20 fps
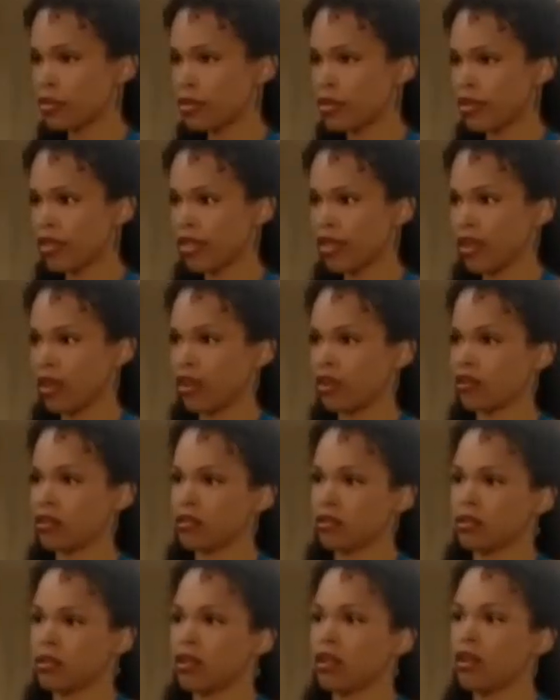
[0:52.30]
poor thing.
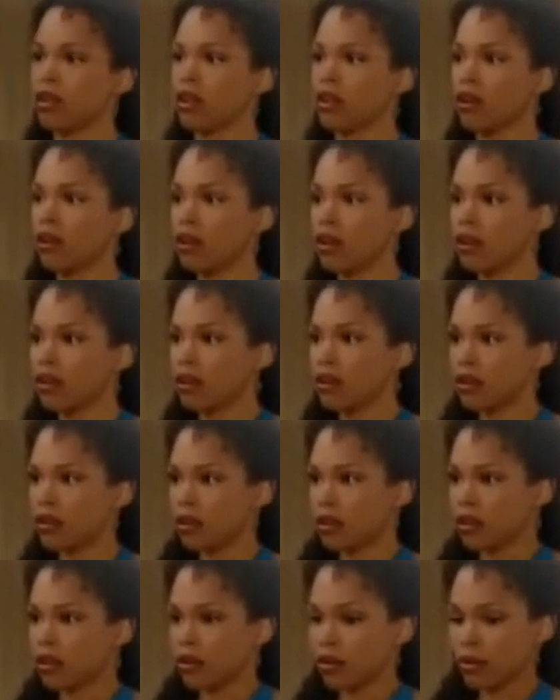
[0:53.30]

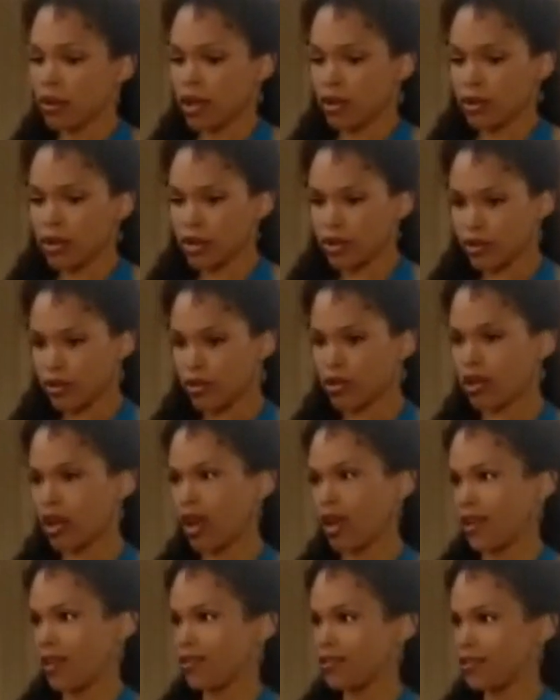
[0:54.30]
Well, I wonder who the
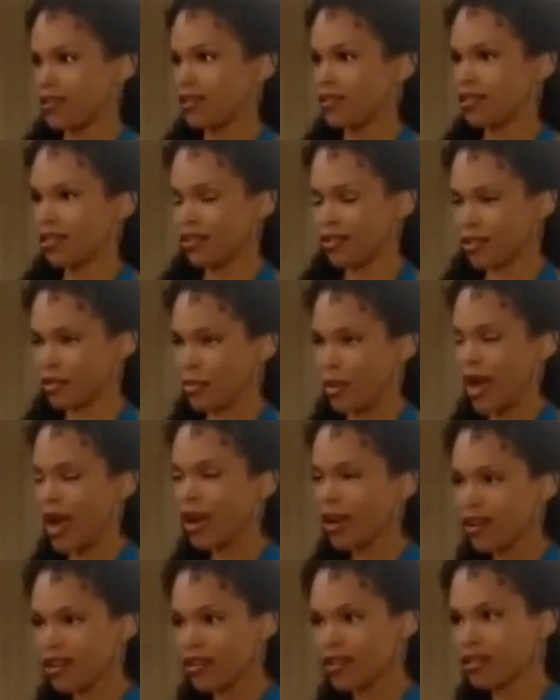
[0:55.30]
guy is that turned his
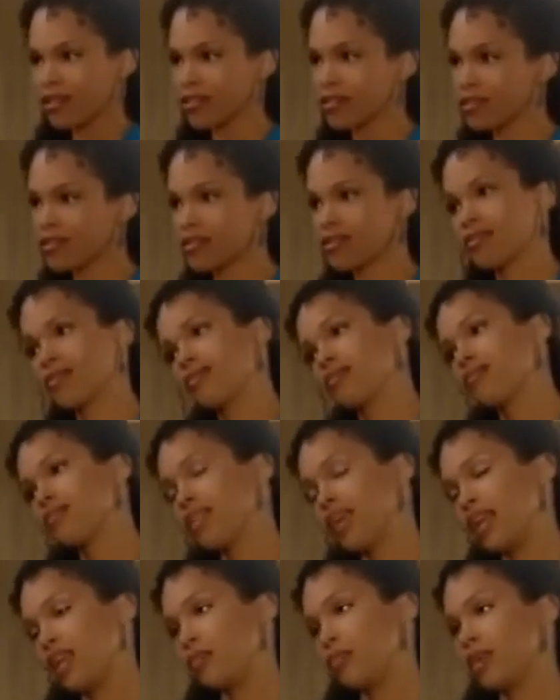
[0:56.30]
back on her.
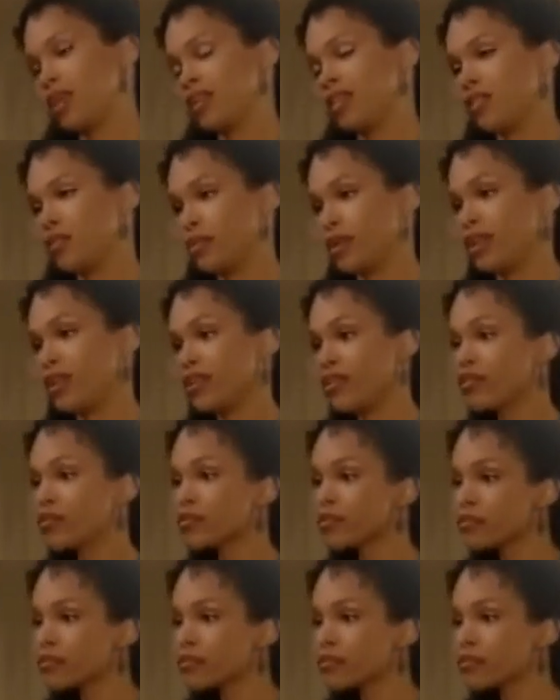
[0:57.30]
Anybody that we know?